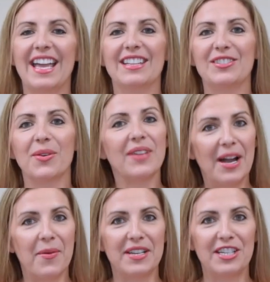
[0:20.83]
And so
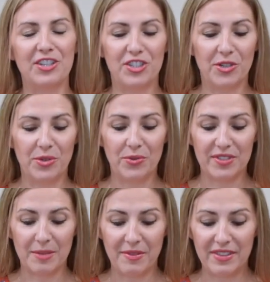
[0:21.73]
I wanted to show you
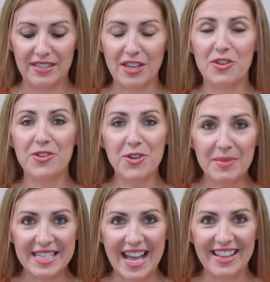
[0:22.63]
some of these new
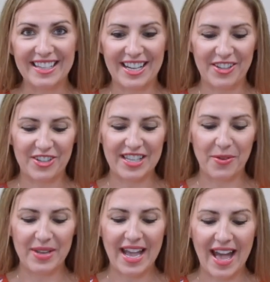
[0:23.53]
metallic colors
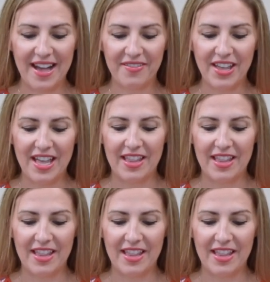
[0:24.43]
that we have